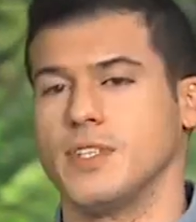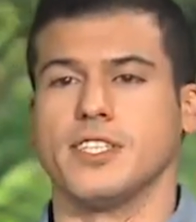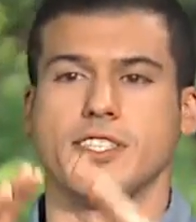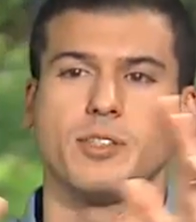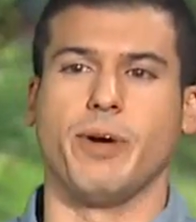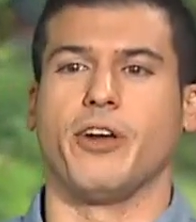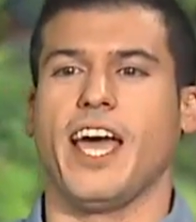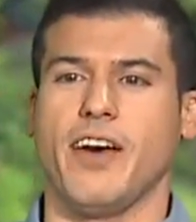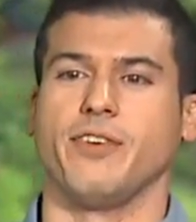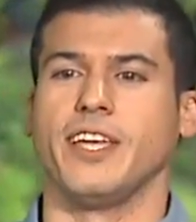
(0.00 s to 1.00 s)
this is about
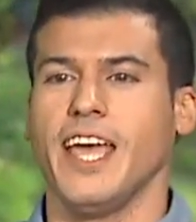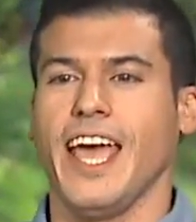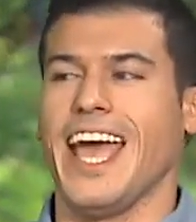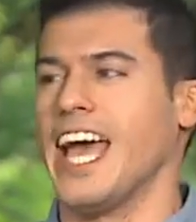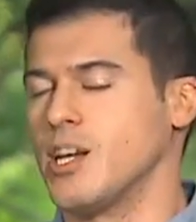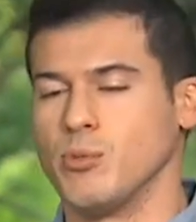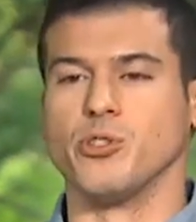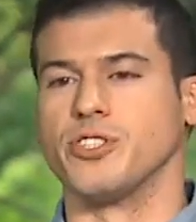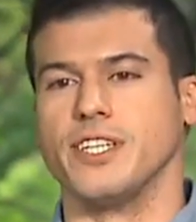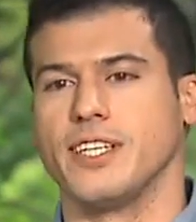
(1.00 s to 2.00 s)
having
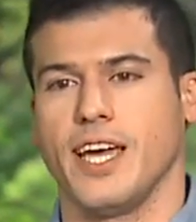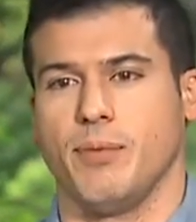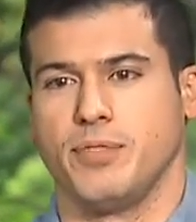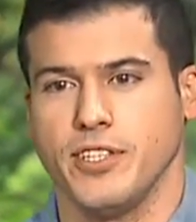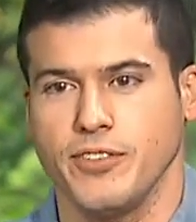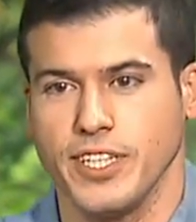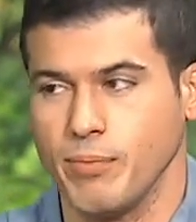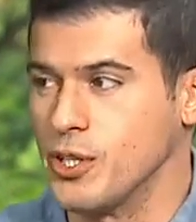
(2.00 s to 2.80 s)
animals in captivity,